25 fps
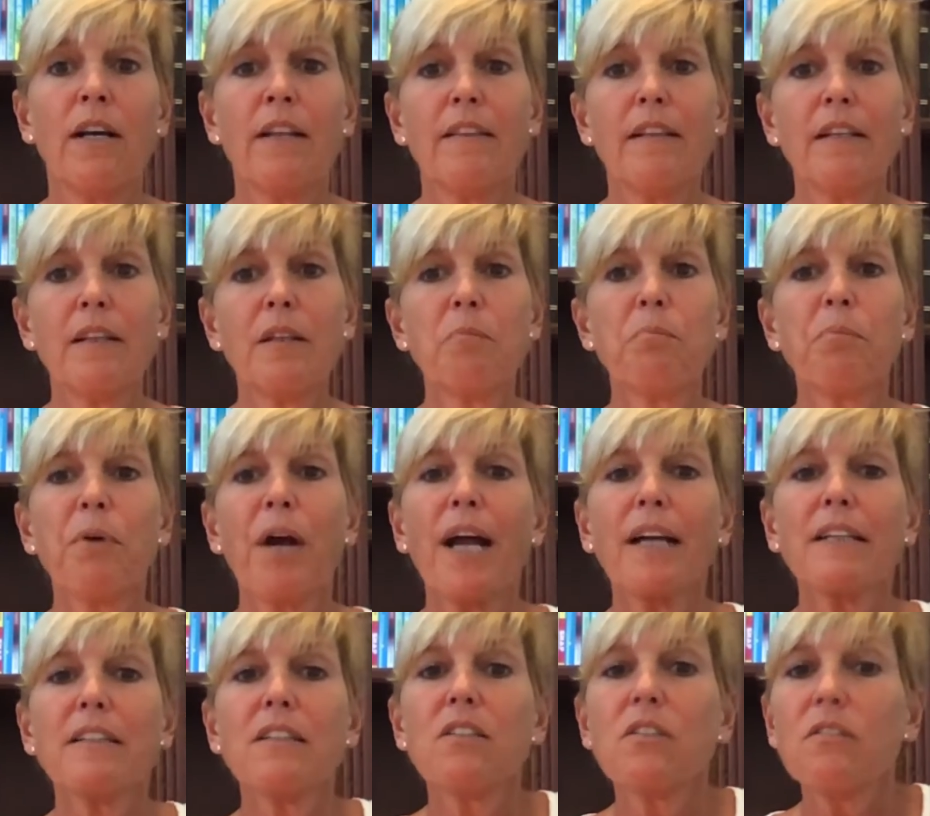that the
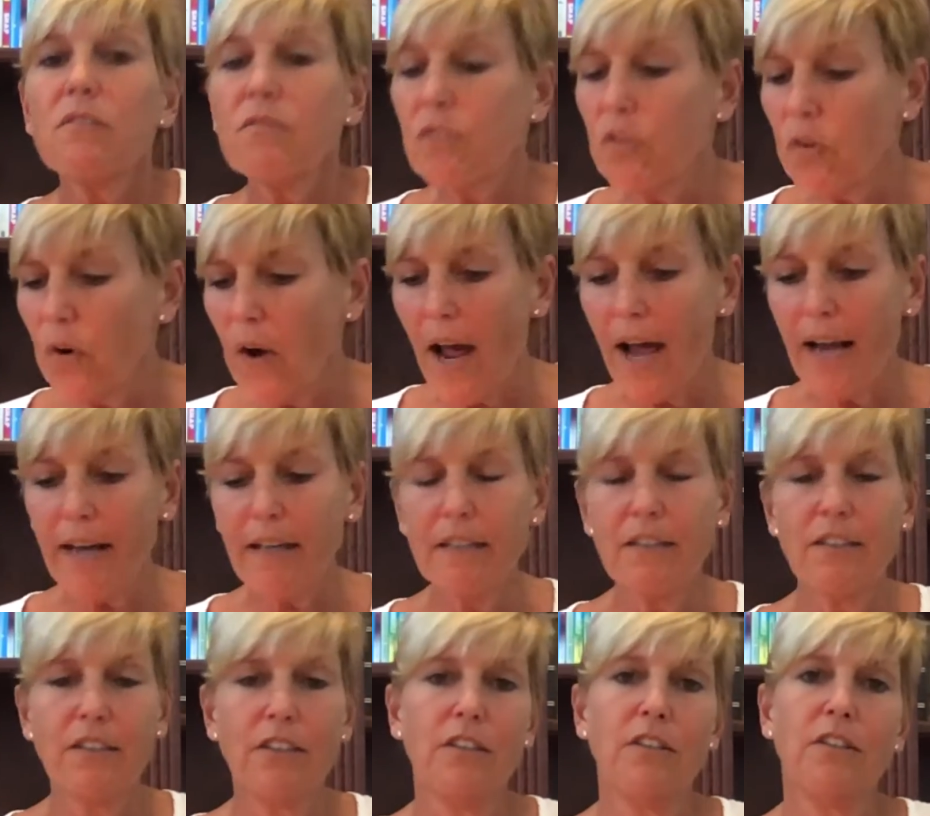practice of
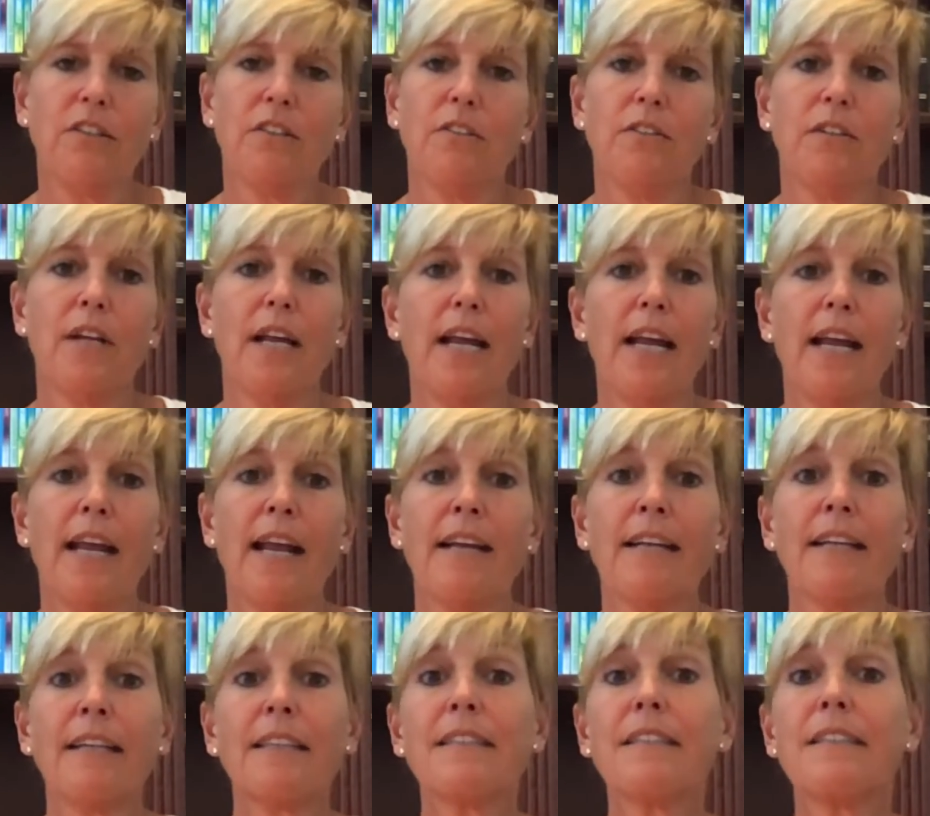gratitude
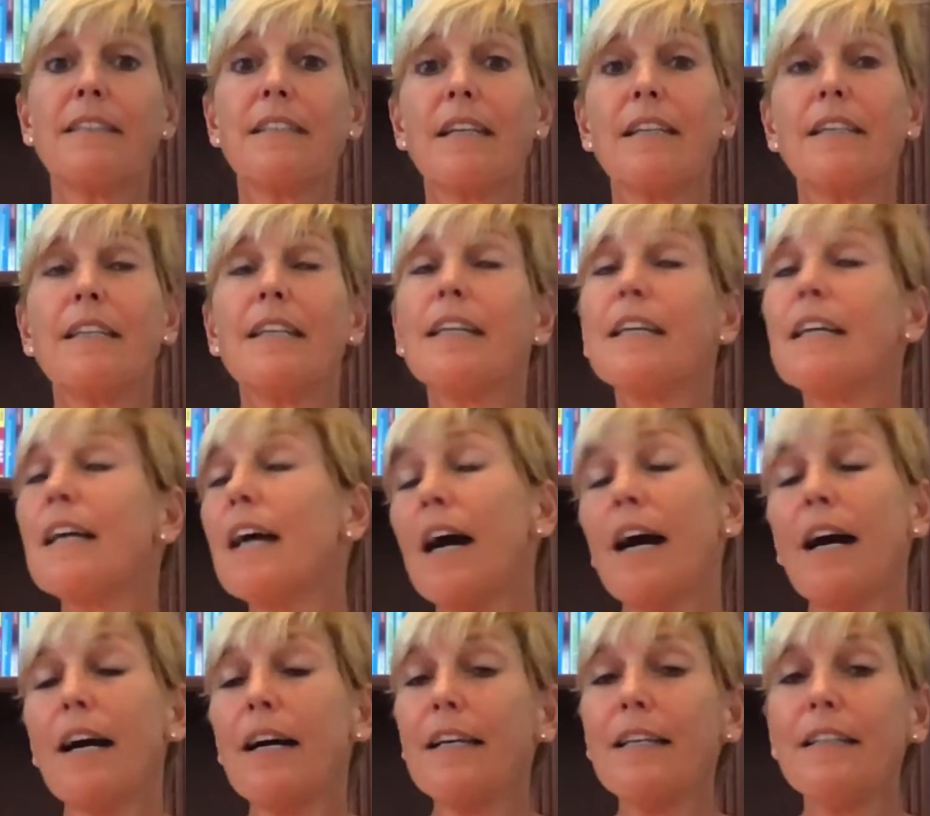and extending
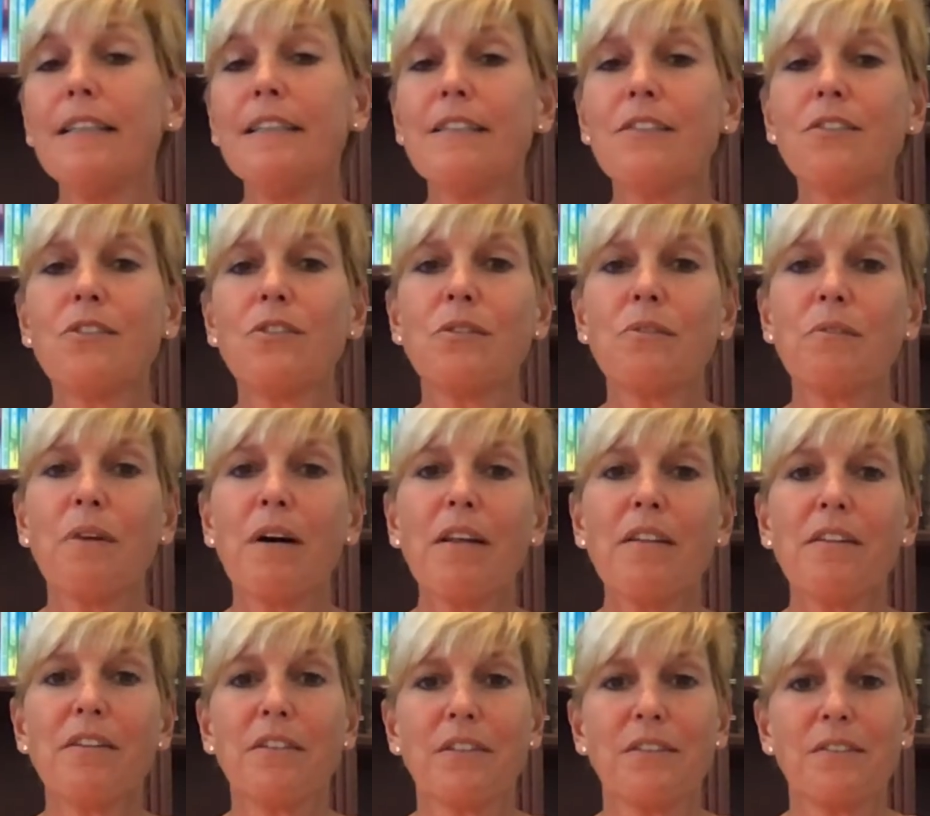kindness to
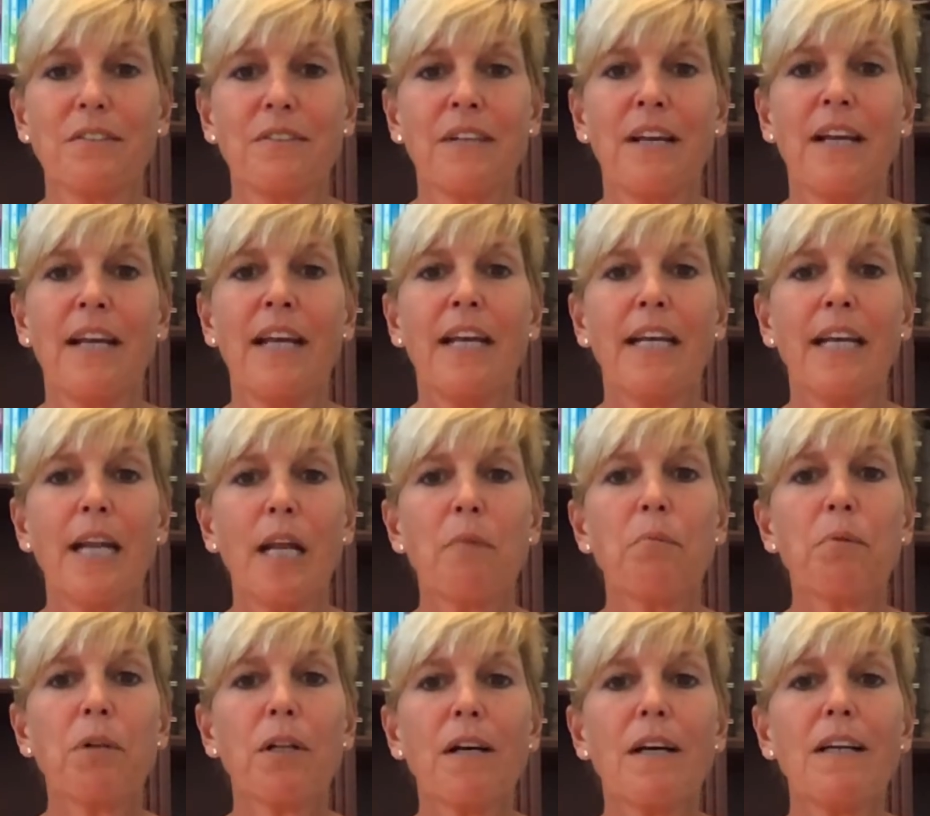others
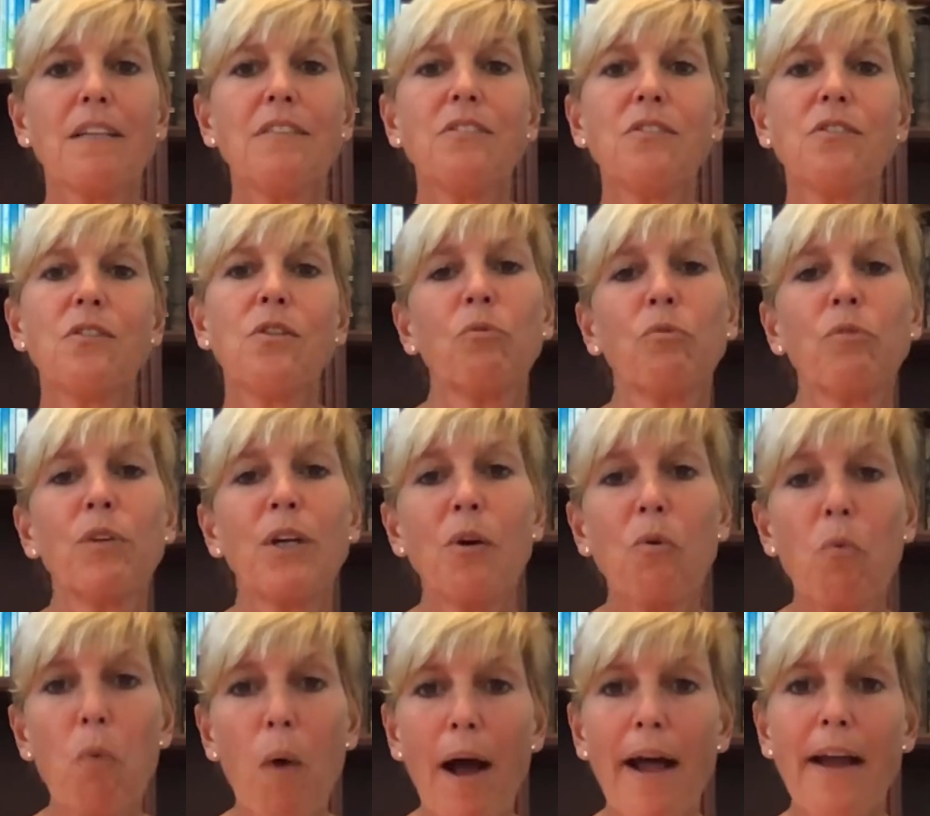enable us to
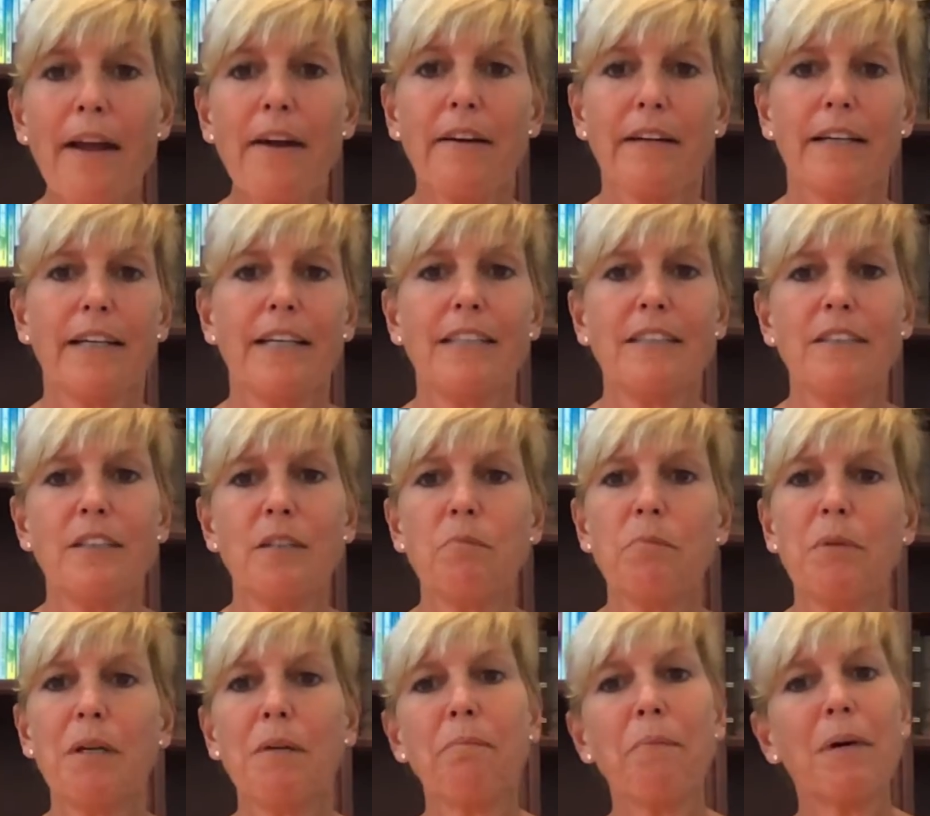rewire it to
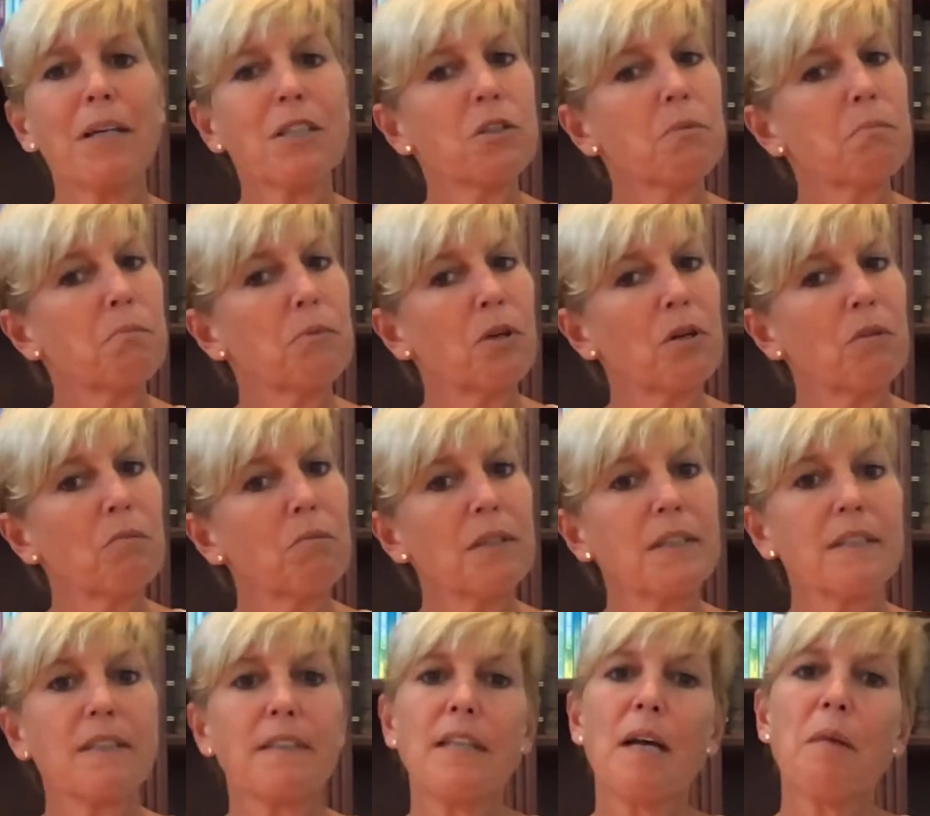be much more
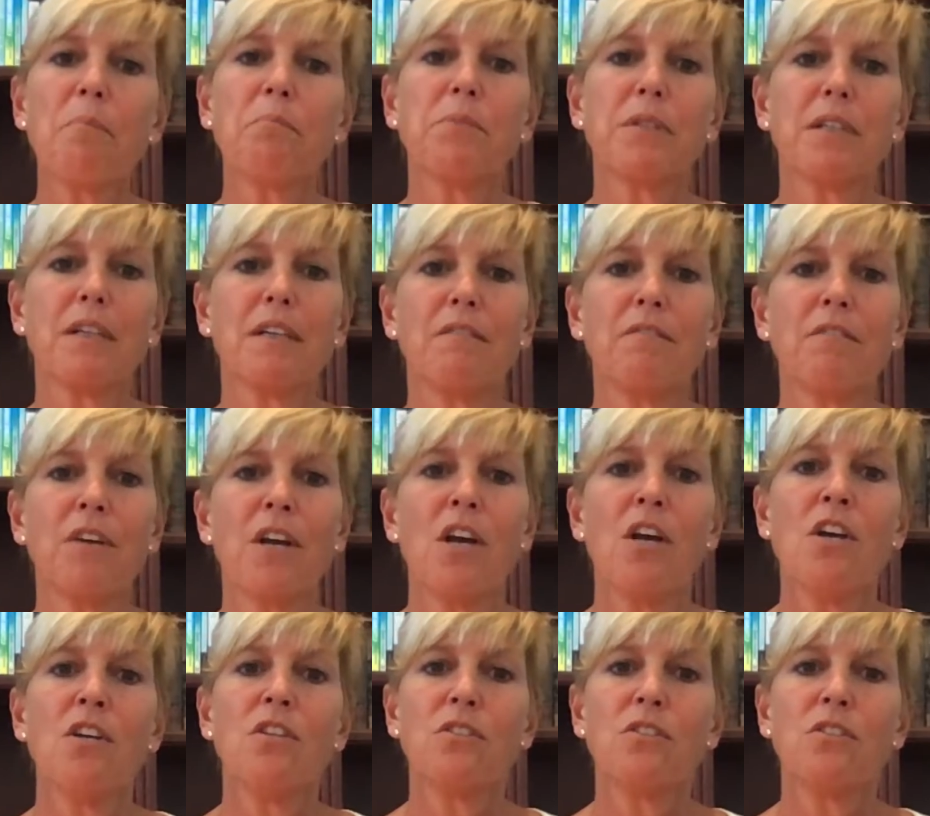receptive